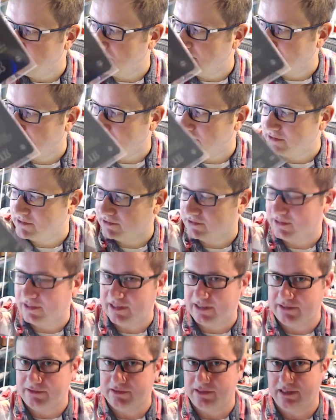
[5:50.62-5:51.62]
lucky to
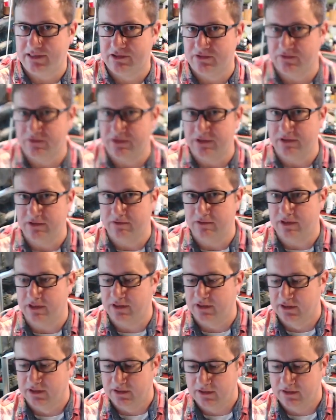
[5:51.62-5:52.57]
land that on a unit,